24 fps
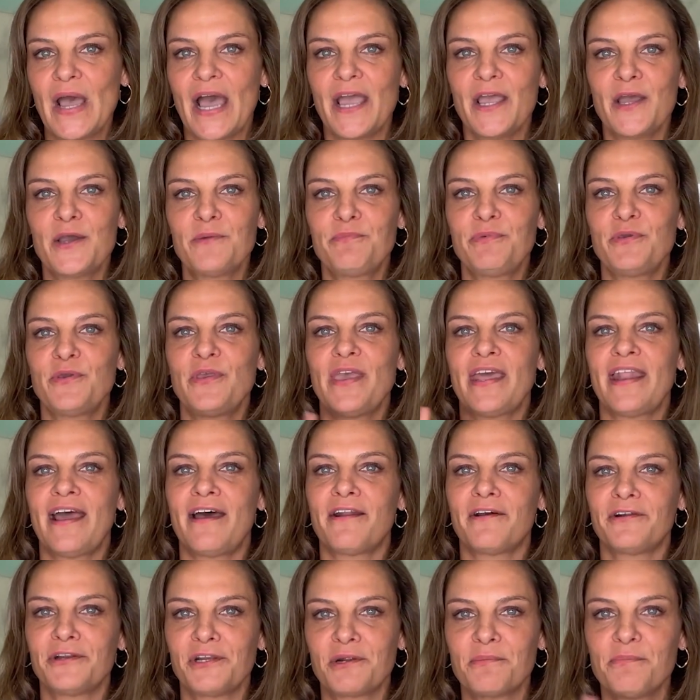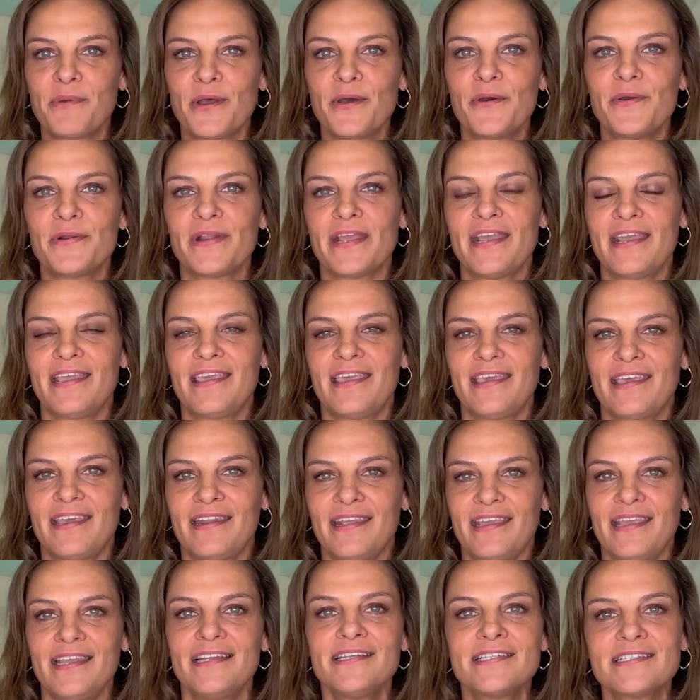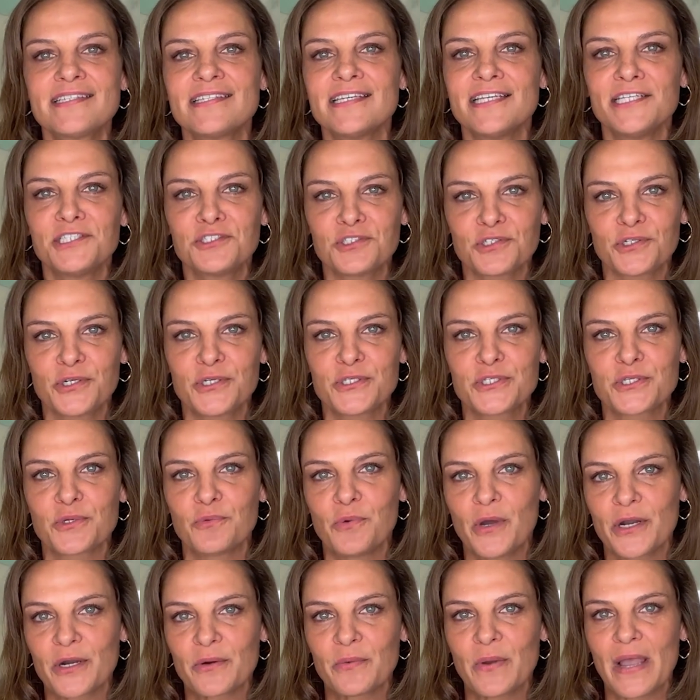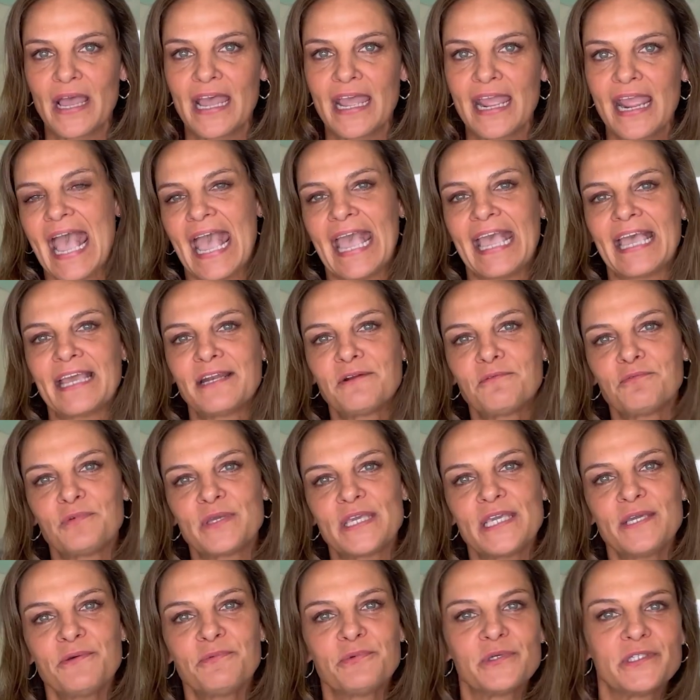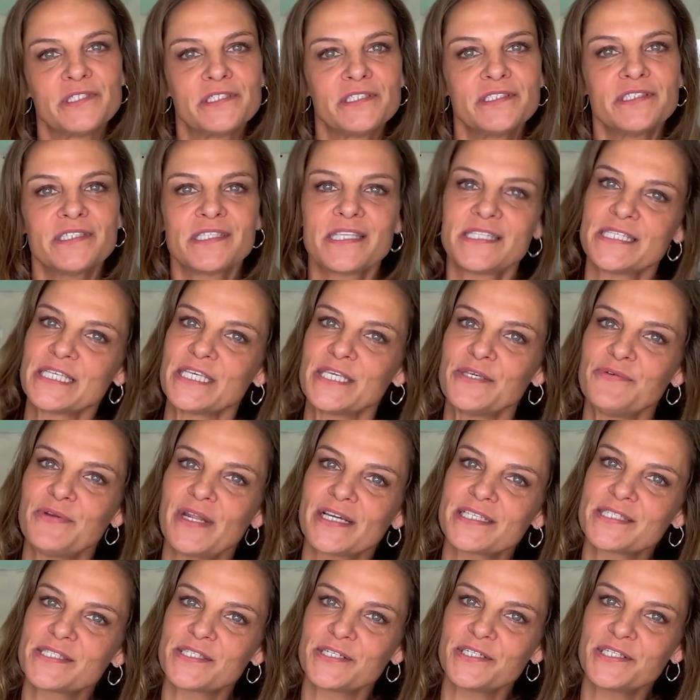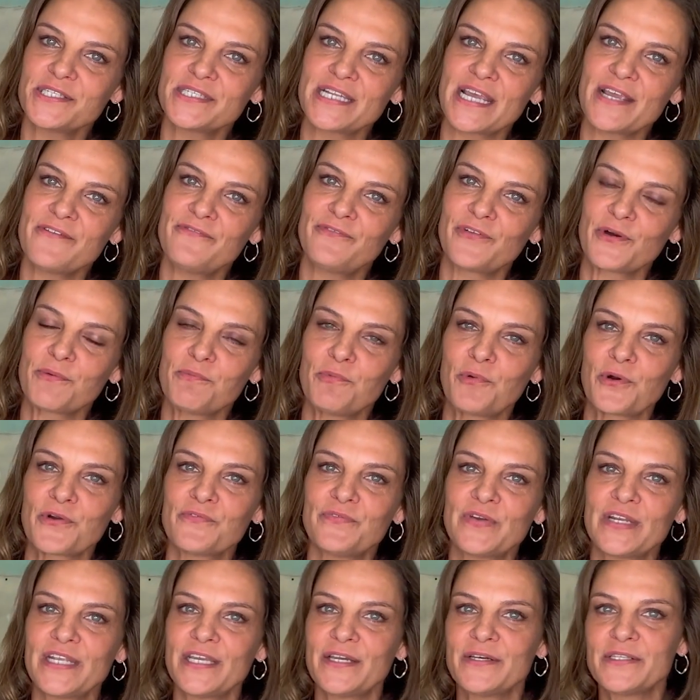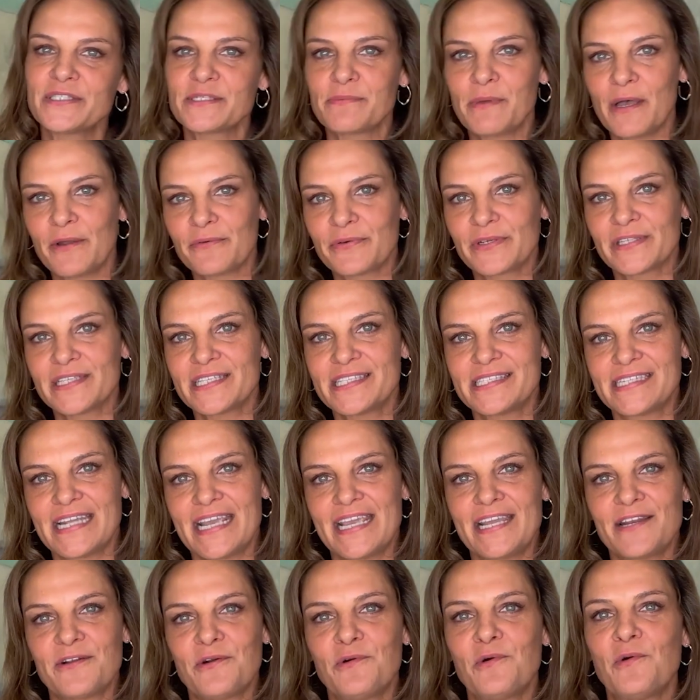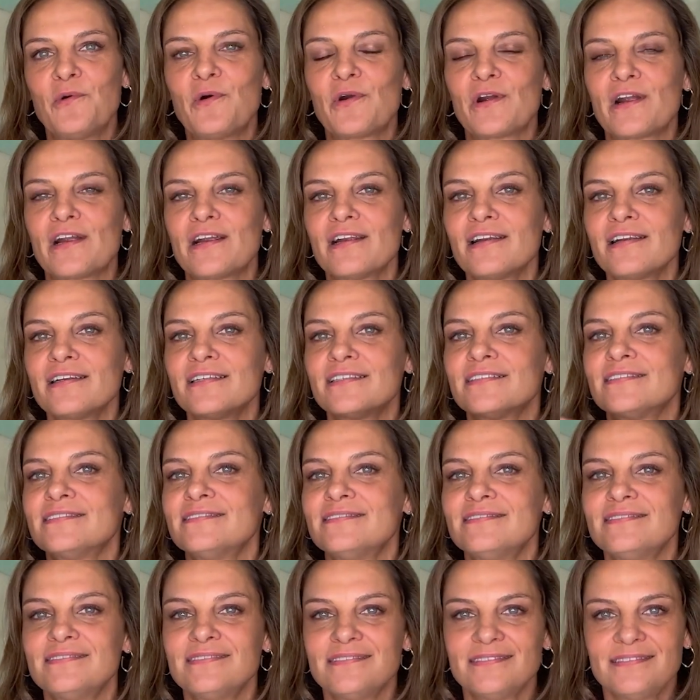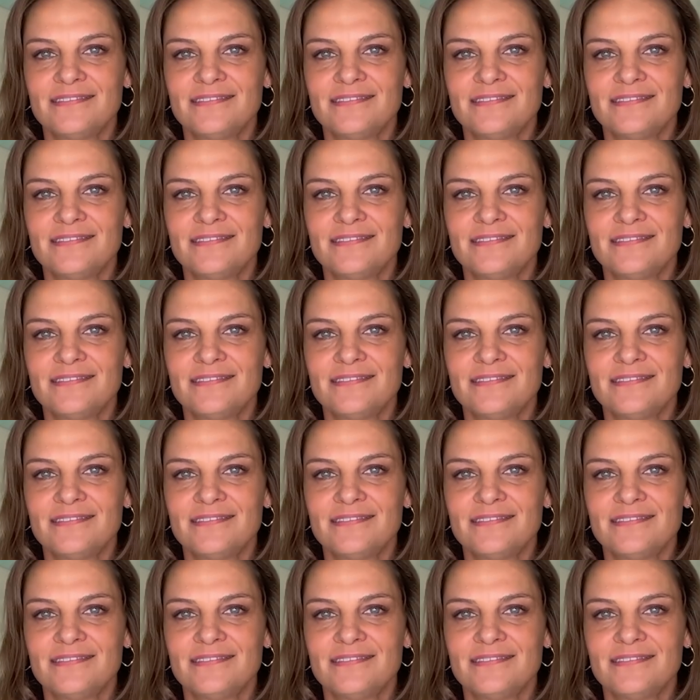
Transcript: I hope you get out on your boat and get into the Intracoastal Waterway, and we will see you next Thursday for more videos about real estate or